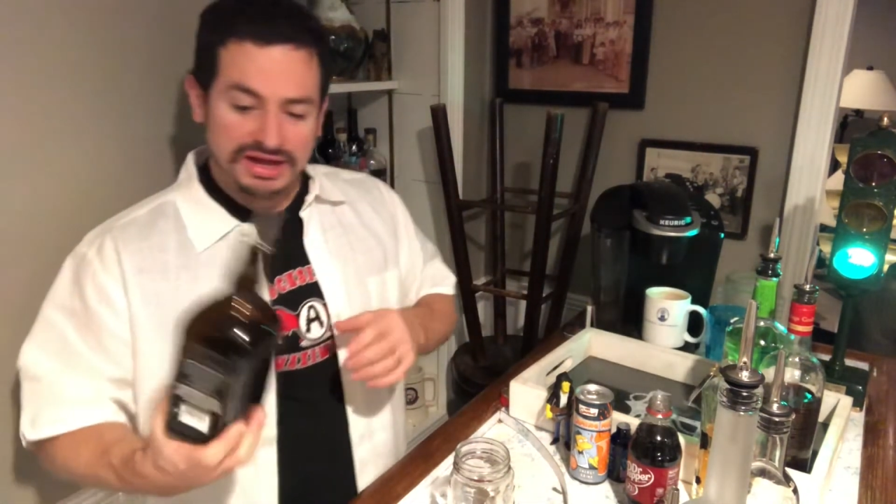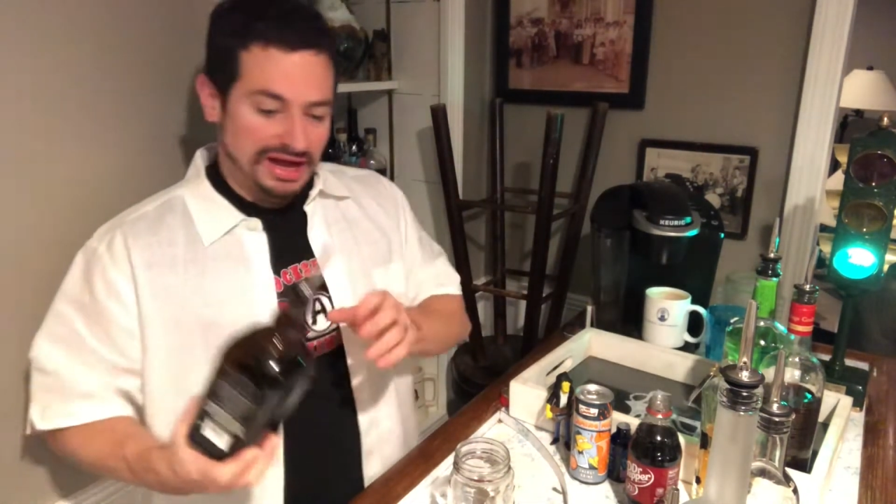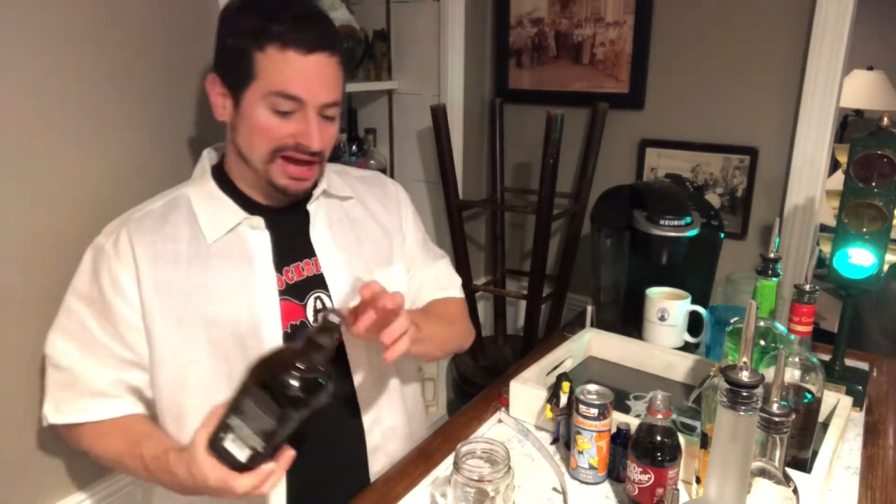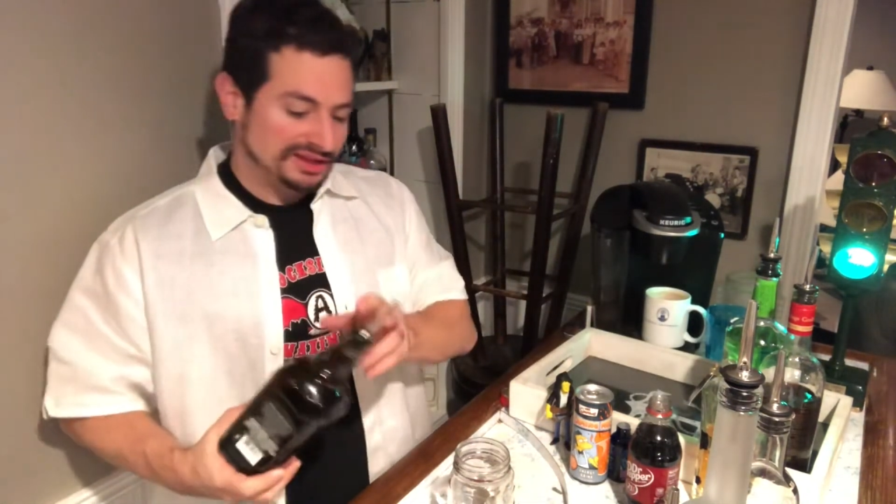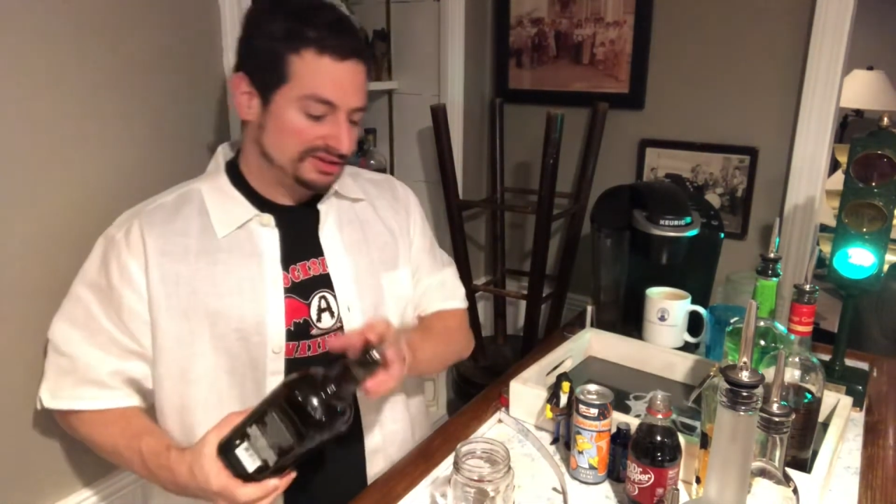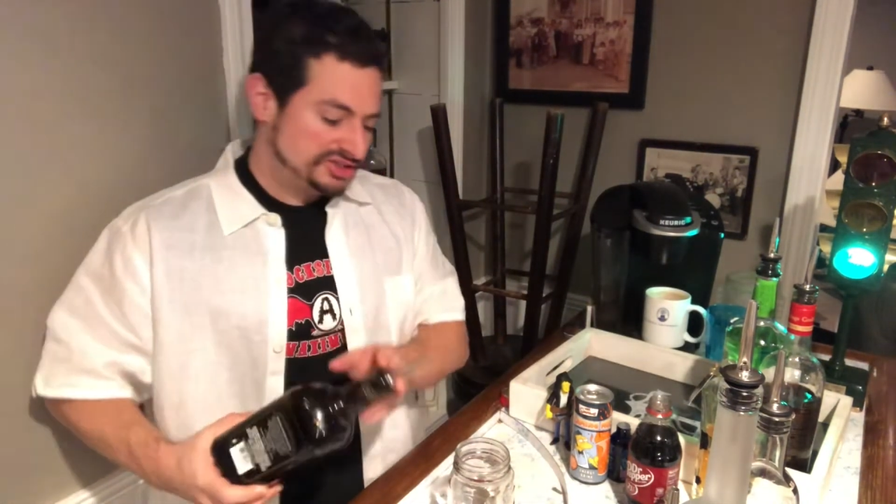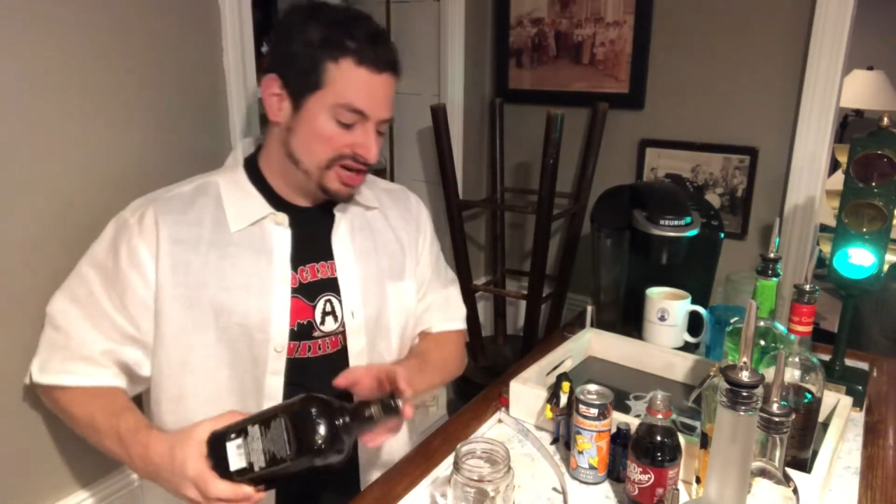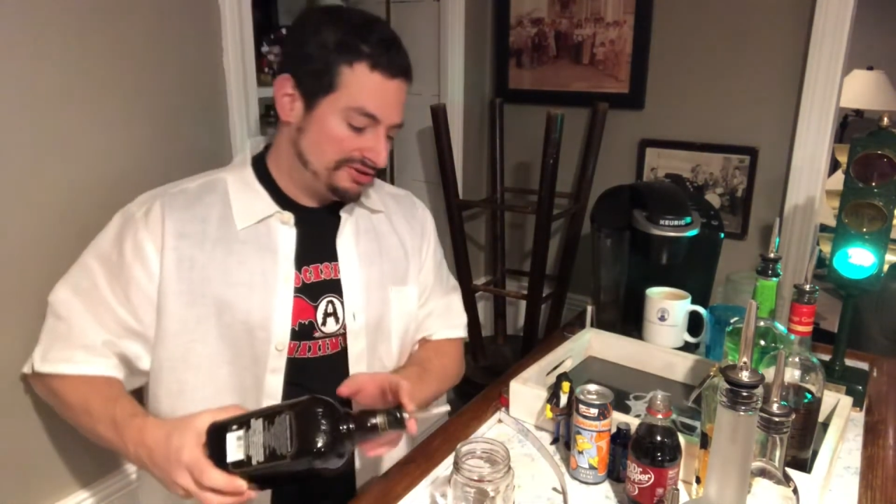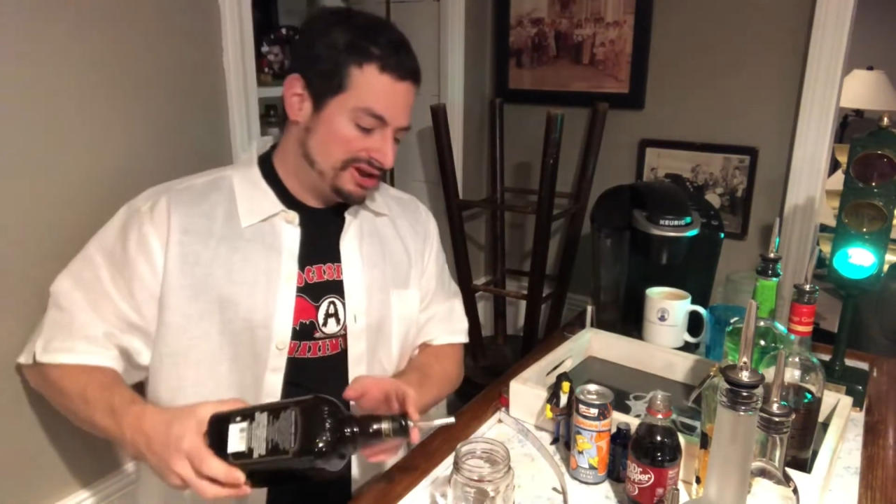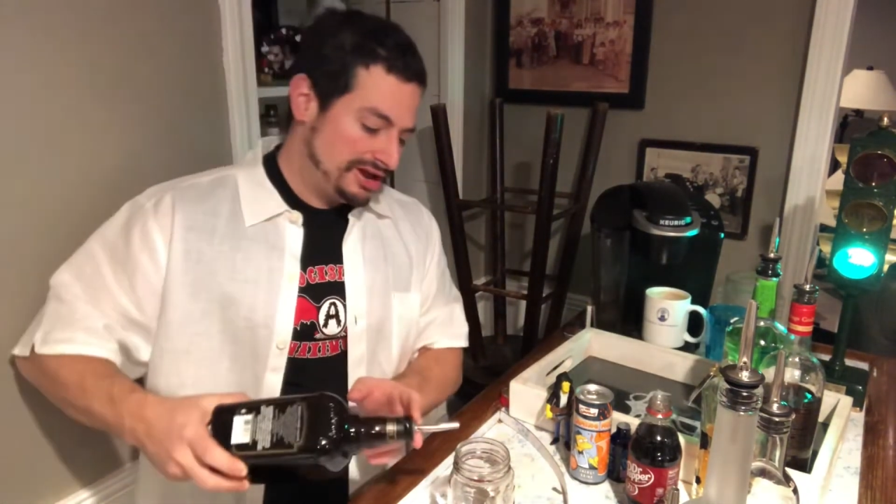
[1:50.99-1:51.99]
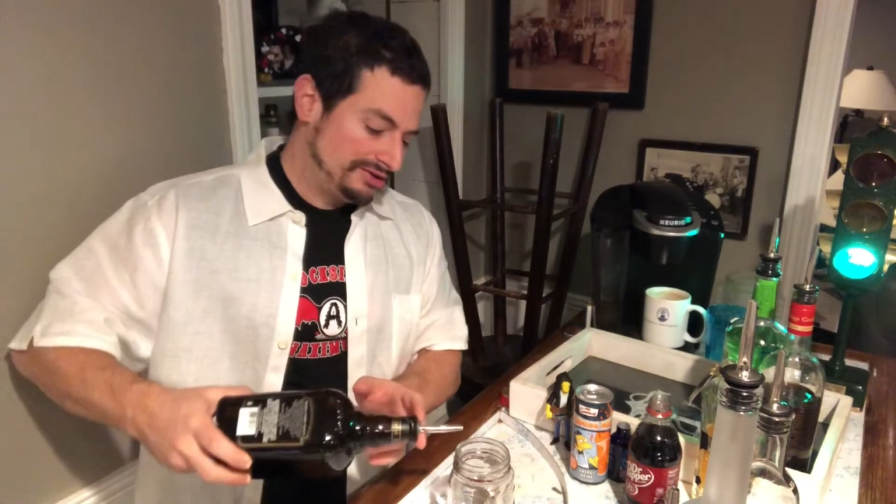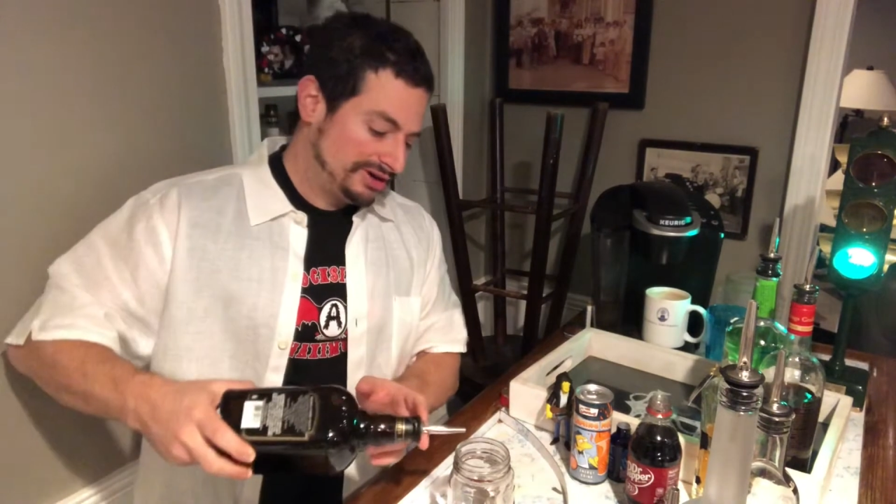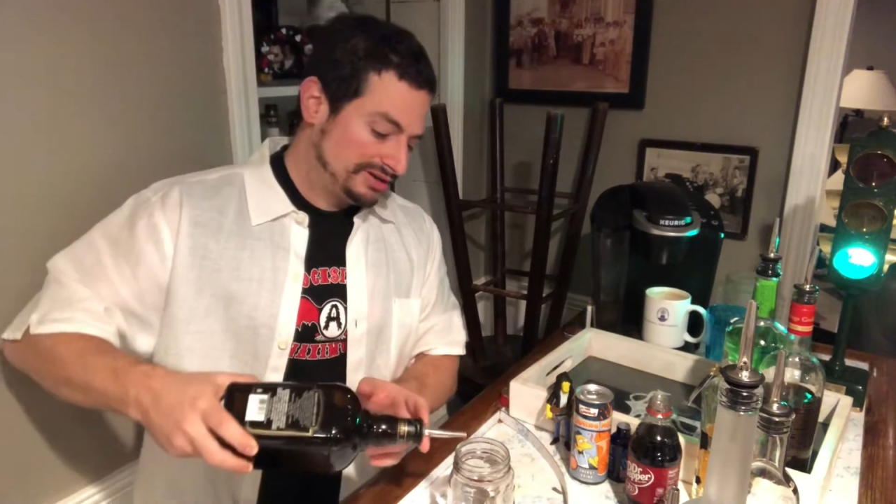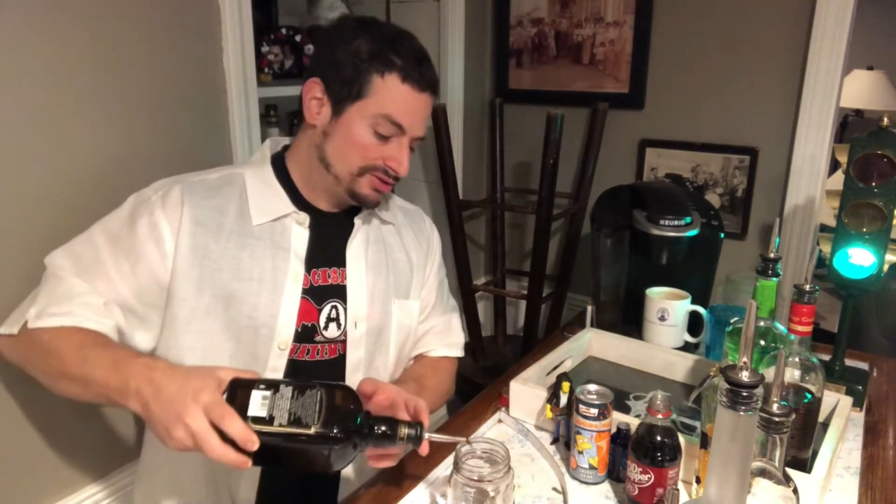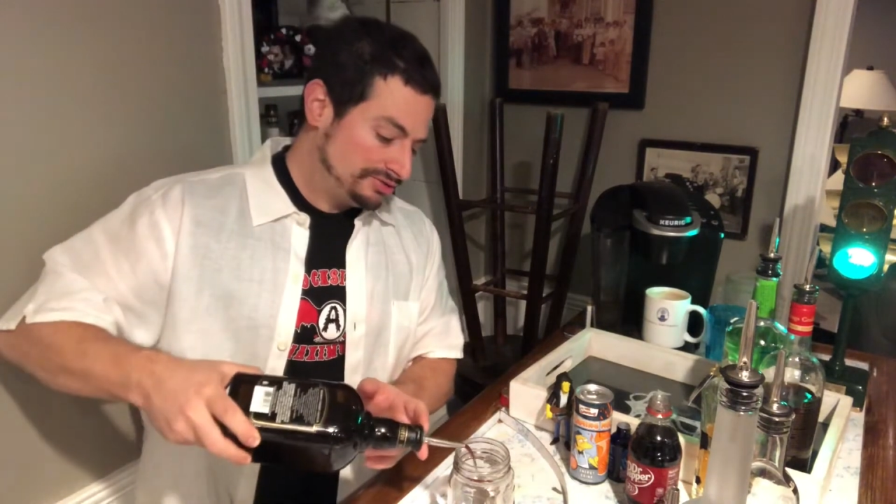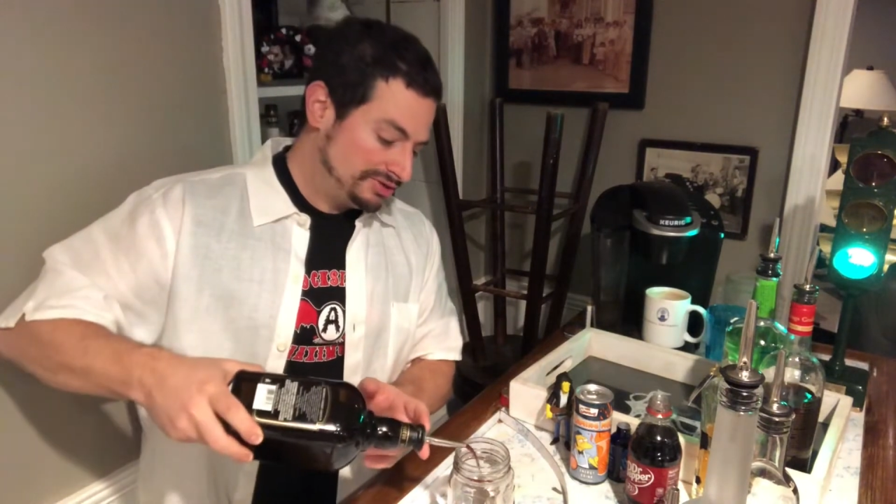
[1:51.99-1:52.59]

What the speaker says: A little cherry hearing to,